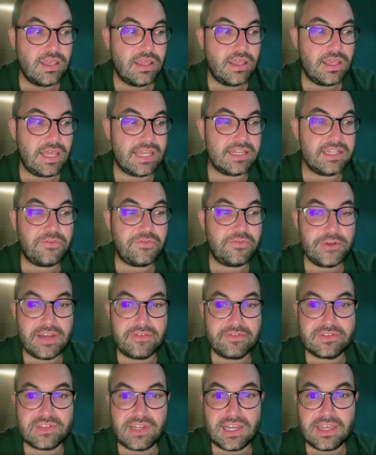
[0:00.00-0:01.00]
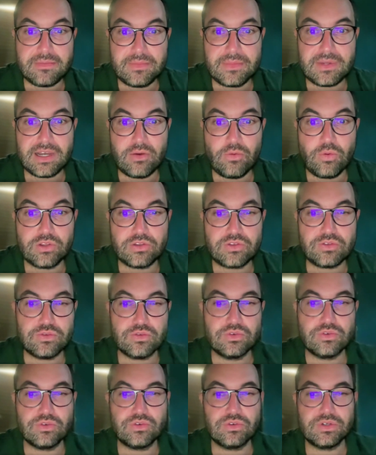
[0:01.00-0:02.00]
And if we have time, I want
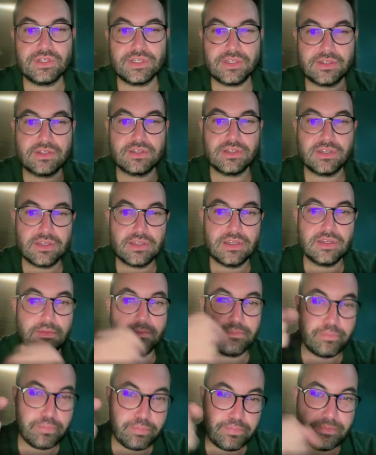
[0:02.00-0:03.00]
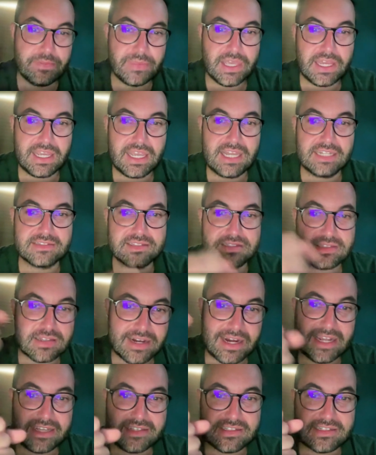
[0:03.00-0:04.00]
to again
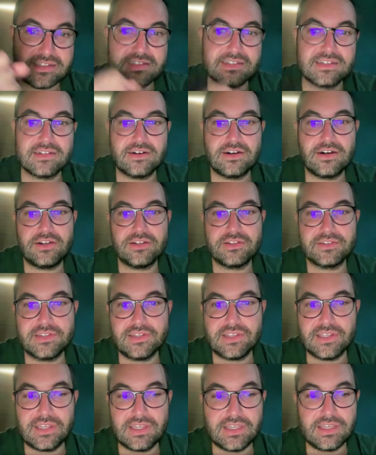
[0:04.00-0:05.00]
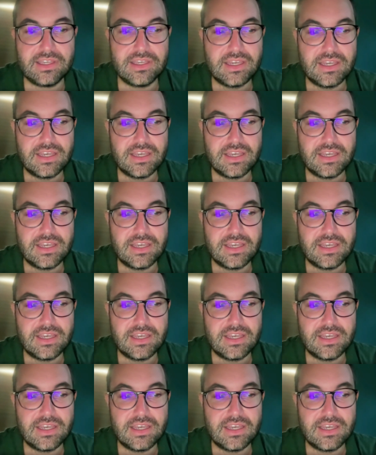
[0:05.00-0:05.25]
stress on the